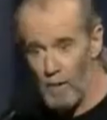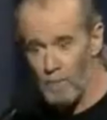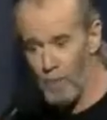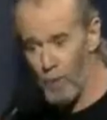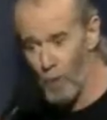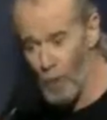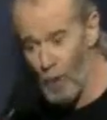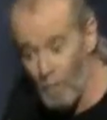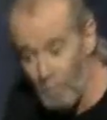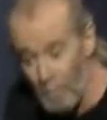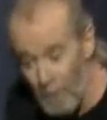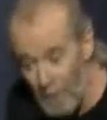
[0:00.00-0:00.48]

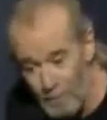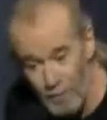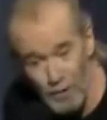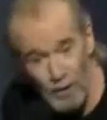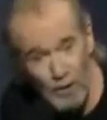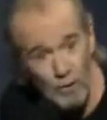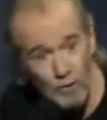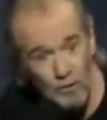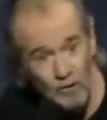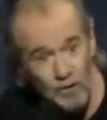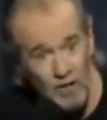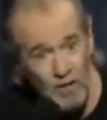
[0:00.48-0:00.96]
Poor people
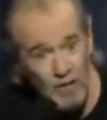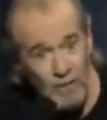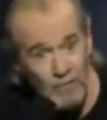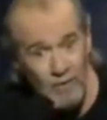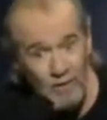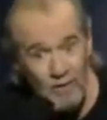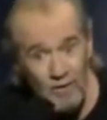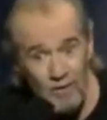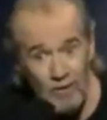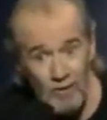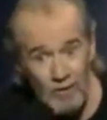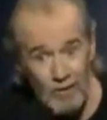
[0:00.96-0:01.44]
used to live
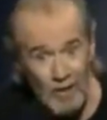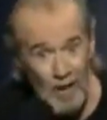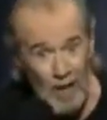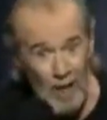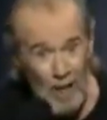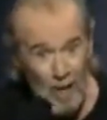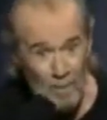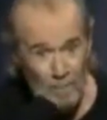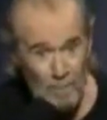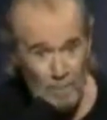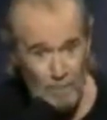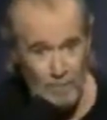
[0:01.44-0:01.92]
in
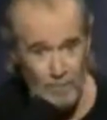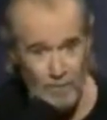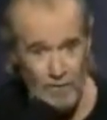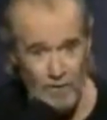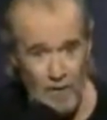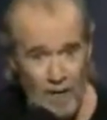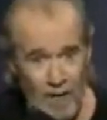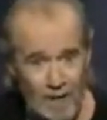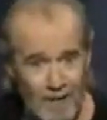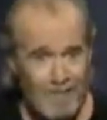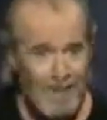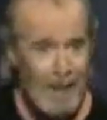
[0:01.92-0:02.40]
slums.
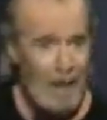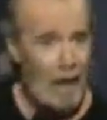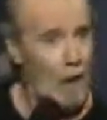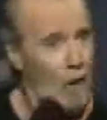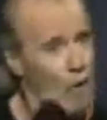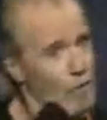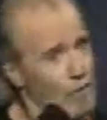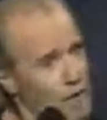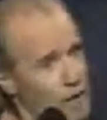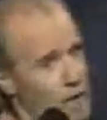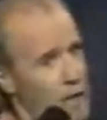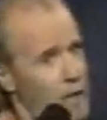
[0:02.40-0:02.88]

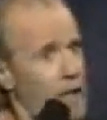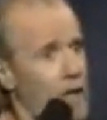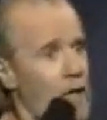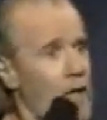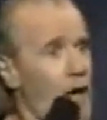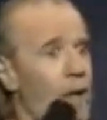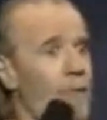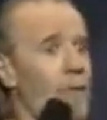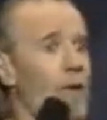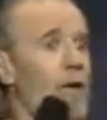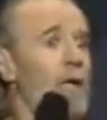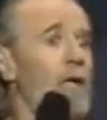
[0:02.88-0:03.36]
Now the
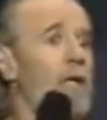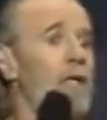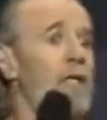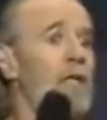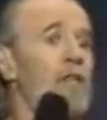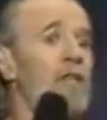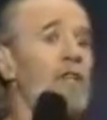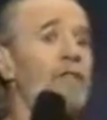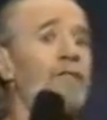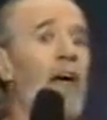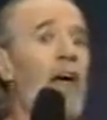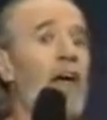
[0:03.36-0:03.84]
economically
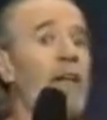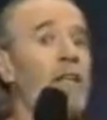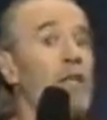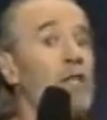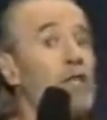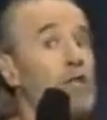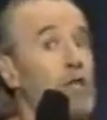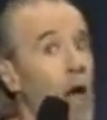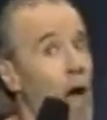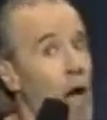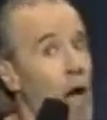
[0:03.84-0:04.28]
disadvantaged